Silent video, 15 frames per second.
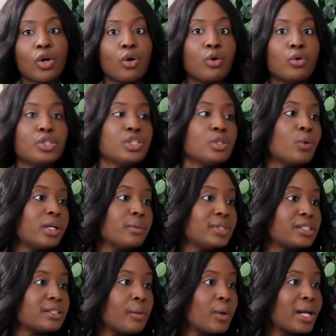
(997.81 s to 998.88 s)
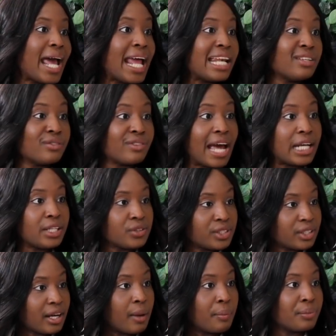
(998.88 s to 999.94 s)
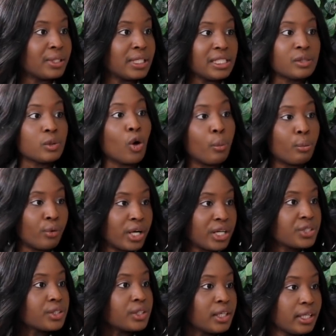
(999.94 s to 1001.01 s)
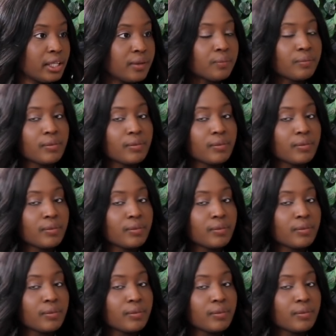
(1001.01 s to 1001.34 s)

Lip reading: or do you want to be someone adding value to companies operationally?